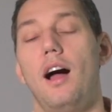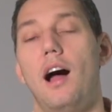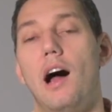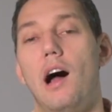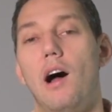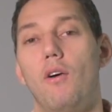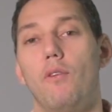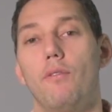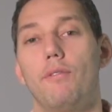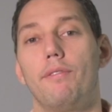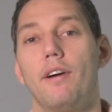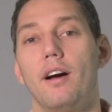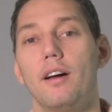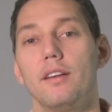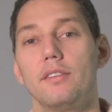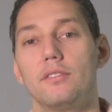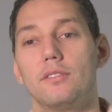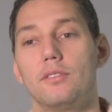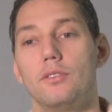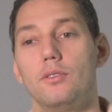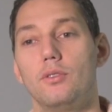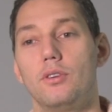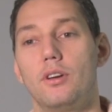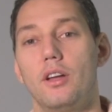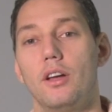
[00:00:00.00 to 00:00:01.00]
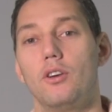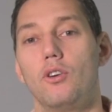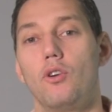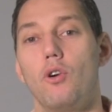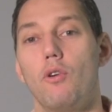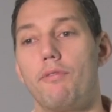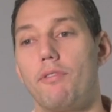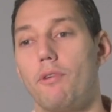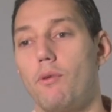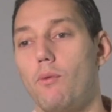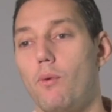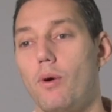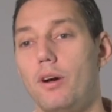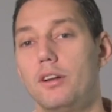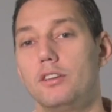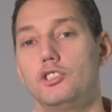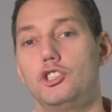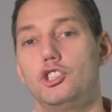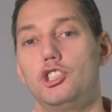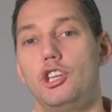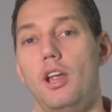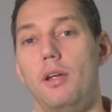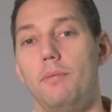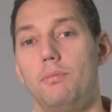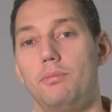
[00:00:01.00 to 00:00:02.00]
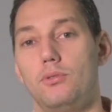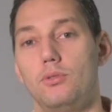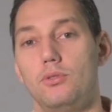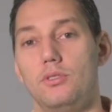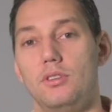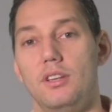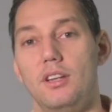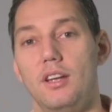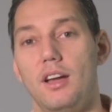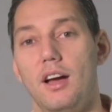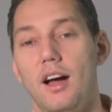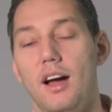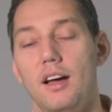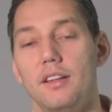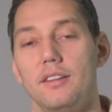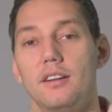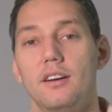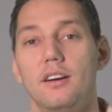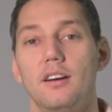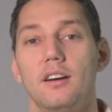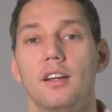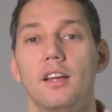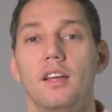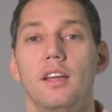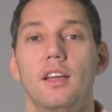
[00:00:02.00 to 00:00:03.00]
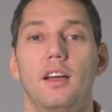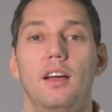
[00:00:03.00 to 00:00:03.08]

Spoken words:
how fast you can go from one shape to the other,